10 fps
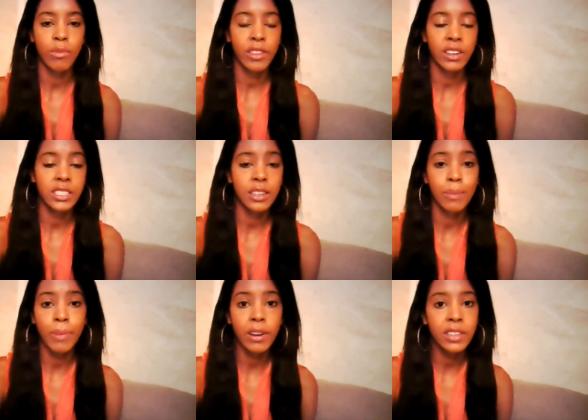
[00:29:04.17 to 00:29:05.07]
whether it's their
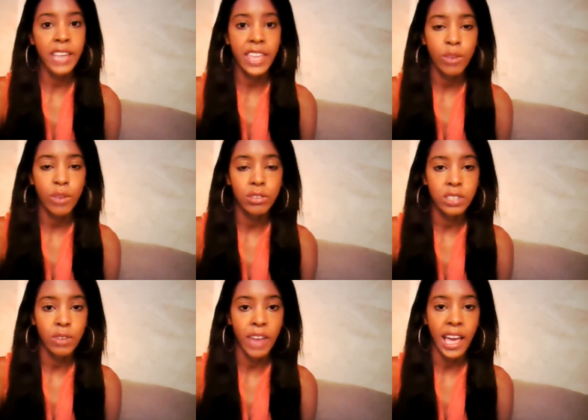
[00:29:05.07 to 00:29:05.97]
birthday that
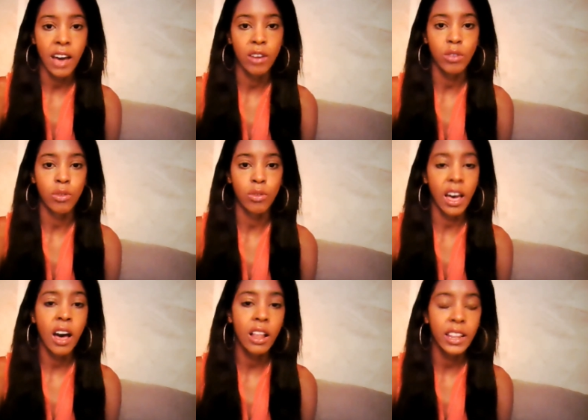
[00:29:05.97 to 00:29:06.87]
rolls around or the
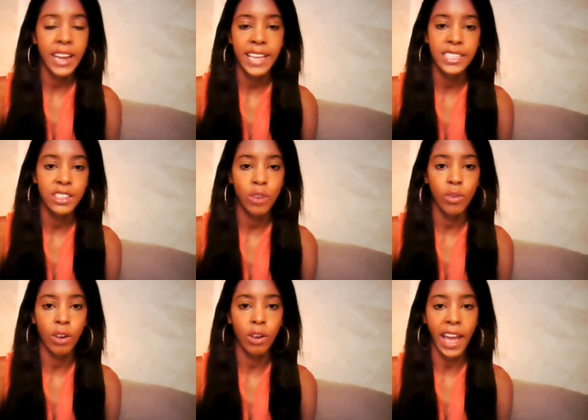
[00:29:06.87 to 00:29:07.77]
holidays that
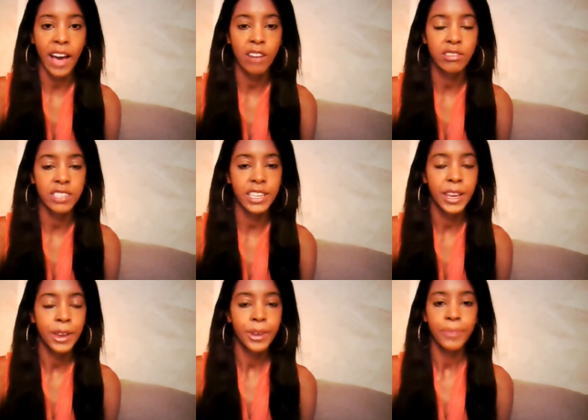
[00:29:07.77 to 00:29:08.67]
roll around.
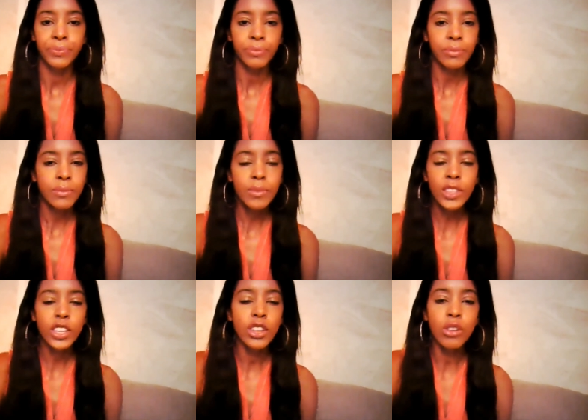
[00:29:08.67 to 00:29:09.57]

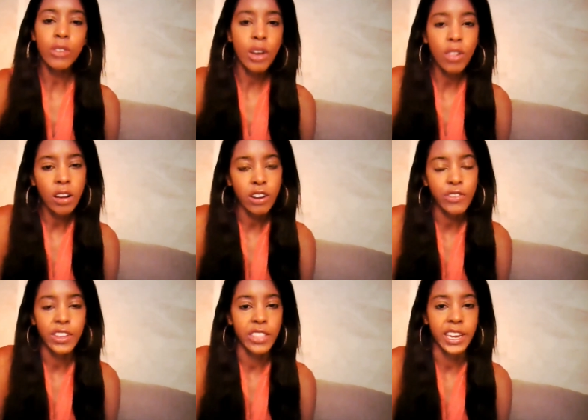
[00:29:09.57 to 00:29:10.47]
You'll no longer
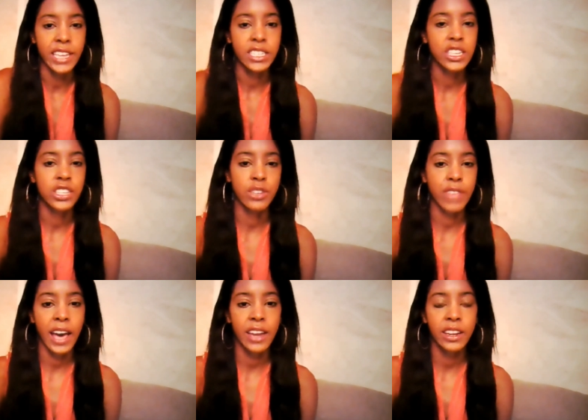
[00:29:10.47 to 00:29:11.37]
feel the need to do
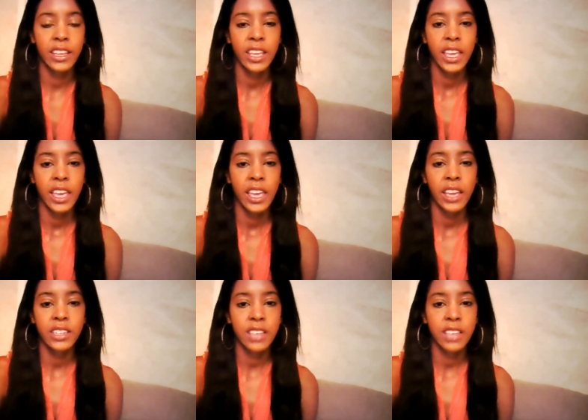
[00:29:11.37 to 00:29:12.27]
that.
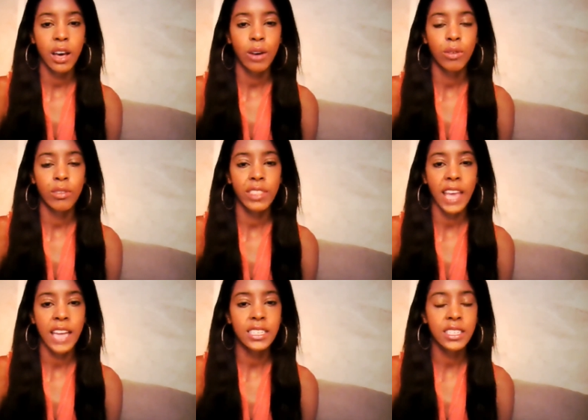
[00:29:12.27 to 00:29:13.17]
And so
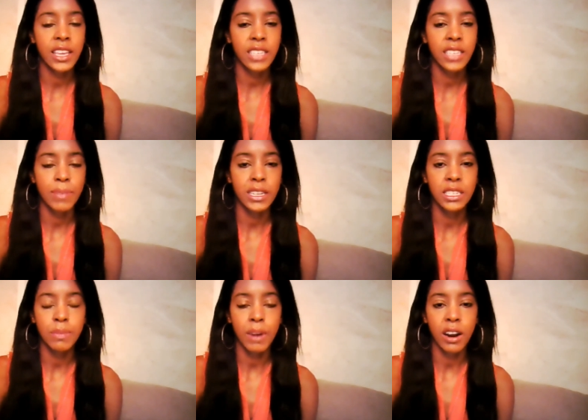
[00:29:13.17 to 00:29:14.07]
that's the
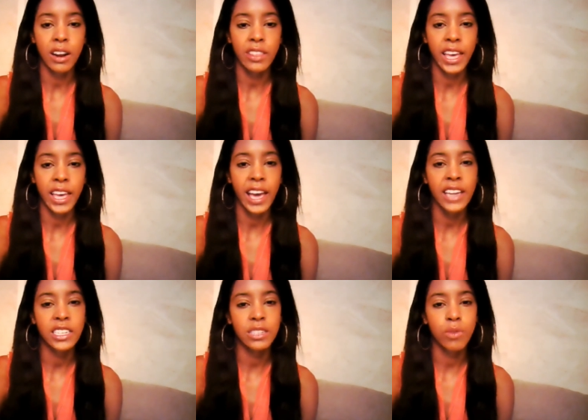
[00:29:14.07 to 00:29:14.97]
acceptance part that
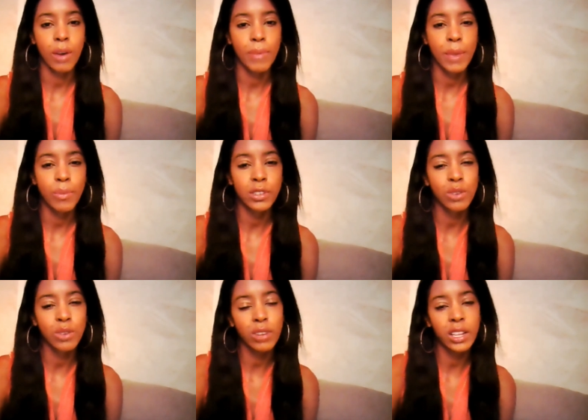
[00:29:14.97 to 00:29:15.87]
I just want people
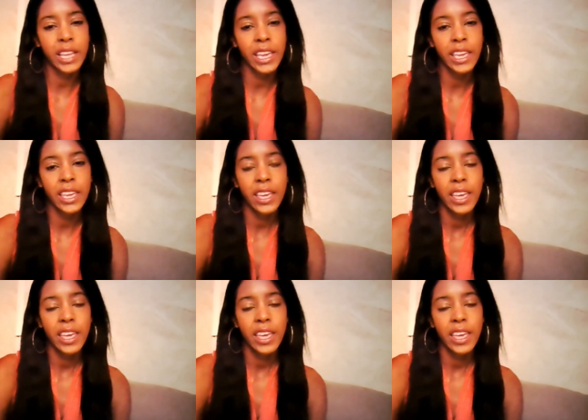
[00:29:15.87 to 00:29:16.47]
to really